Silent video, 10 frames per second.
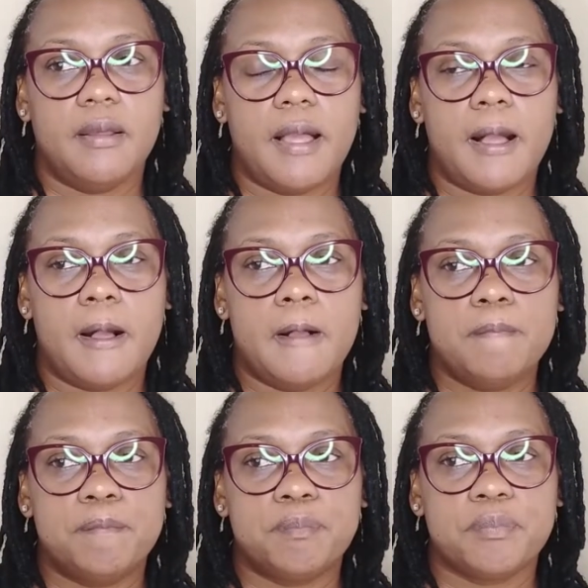
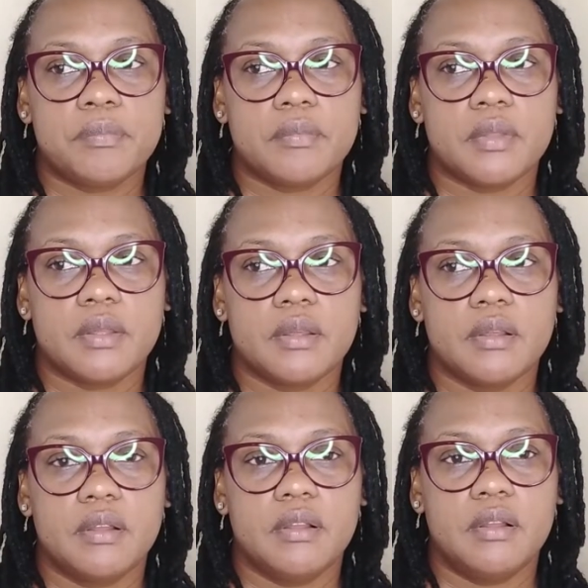um,
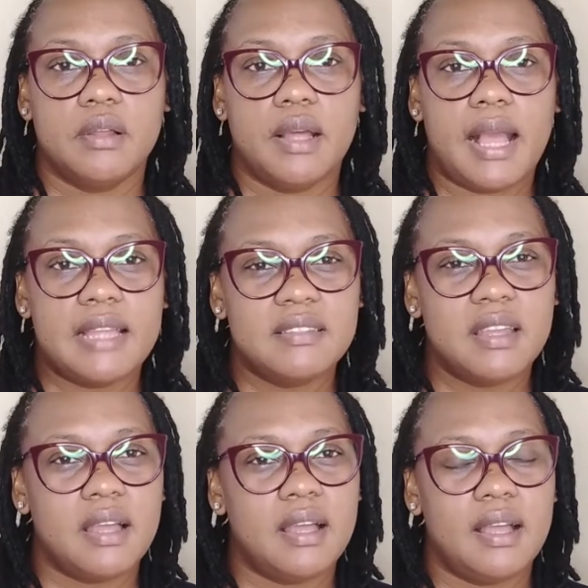as
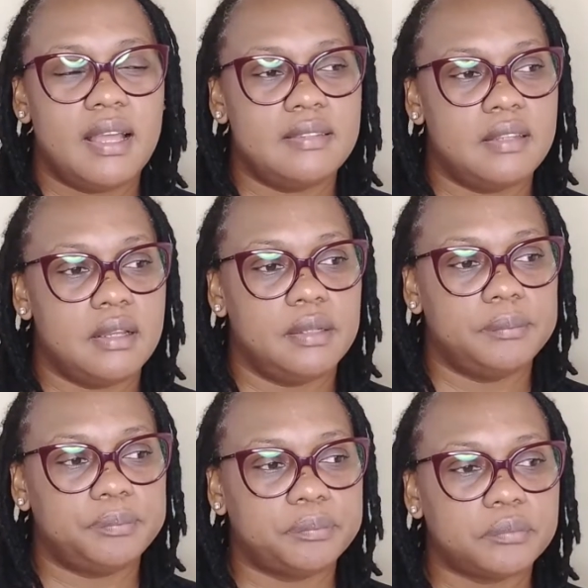a
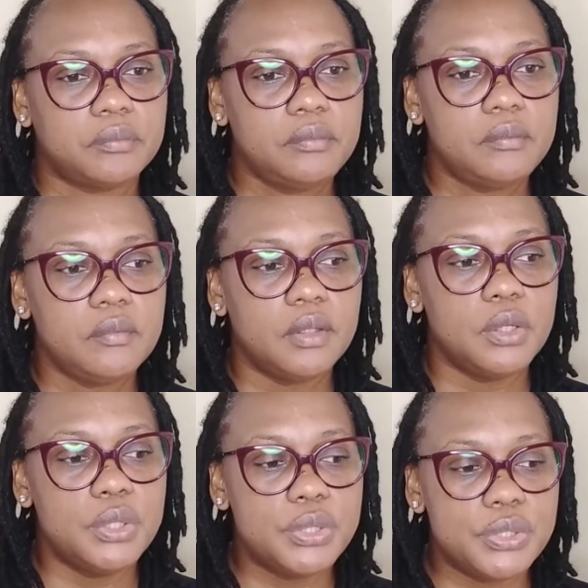
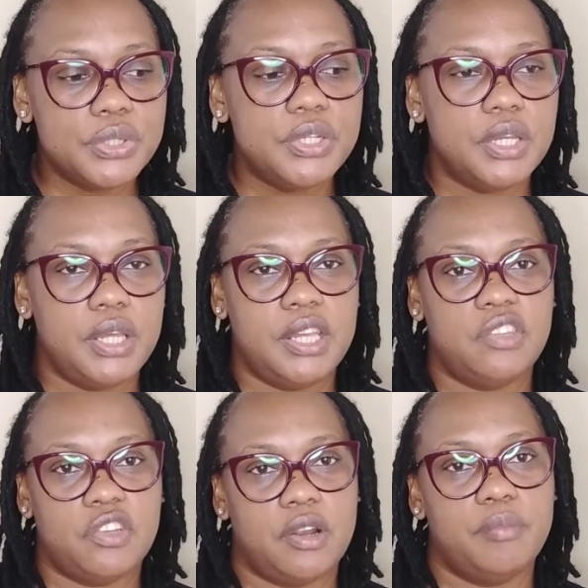good
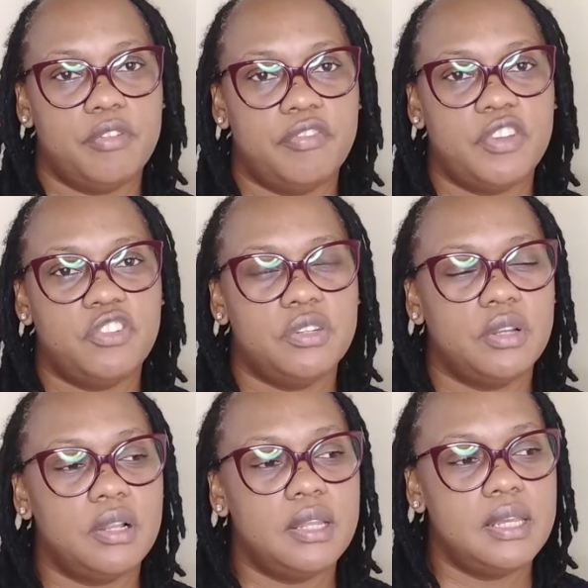HR
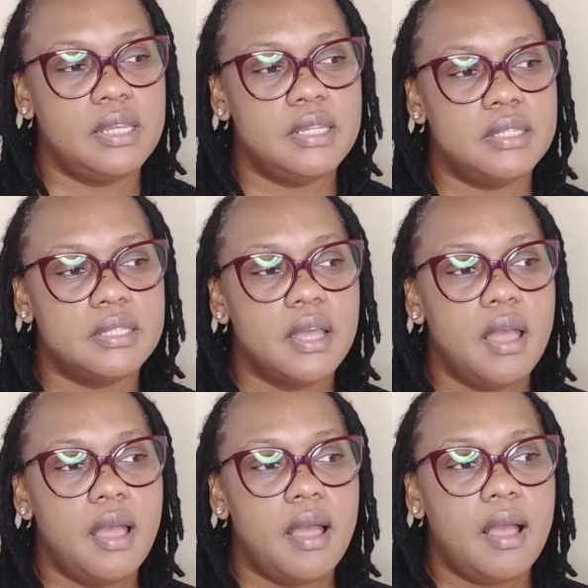professional is
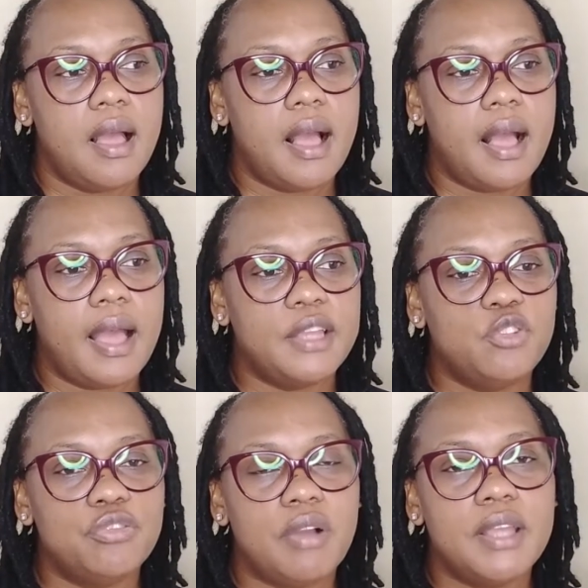I
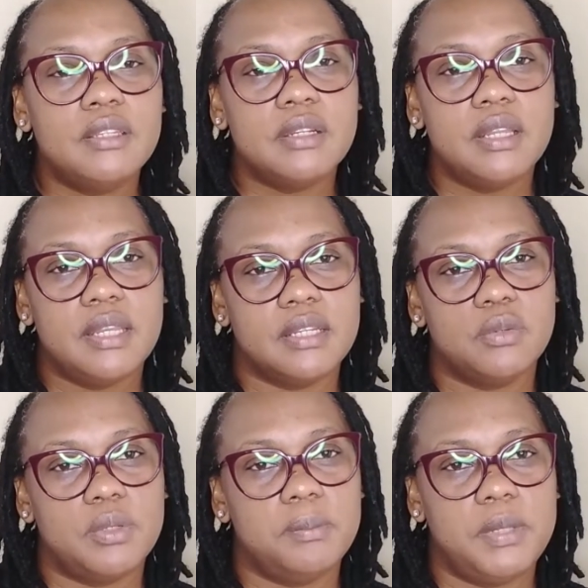try to connect
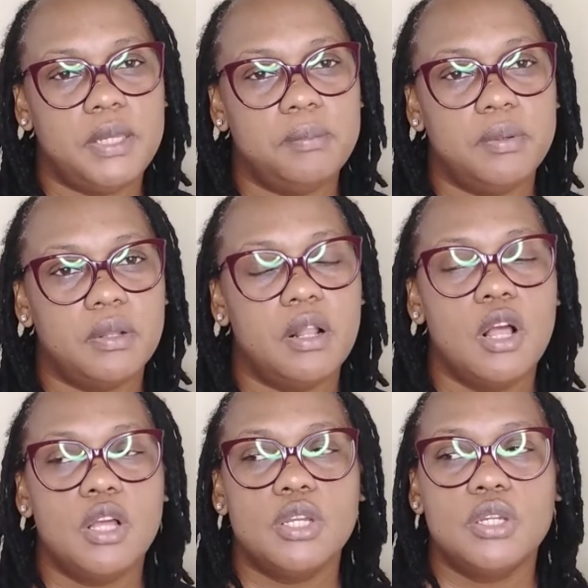with people.
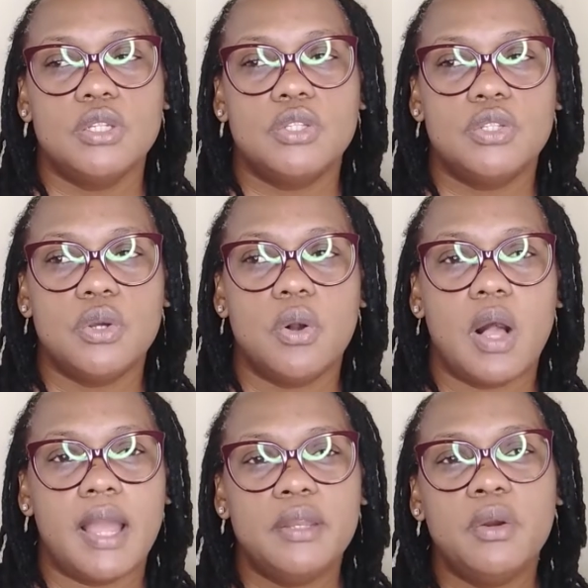So
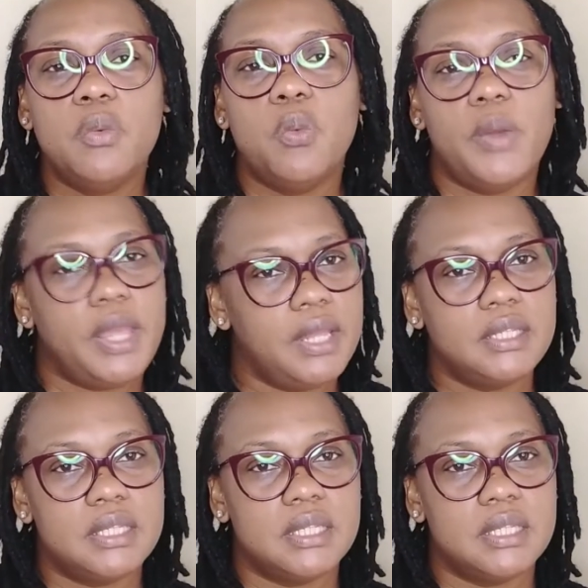I don't wait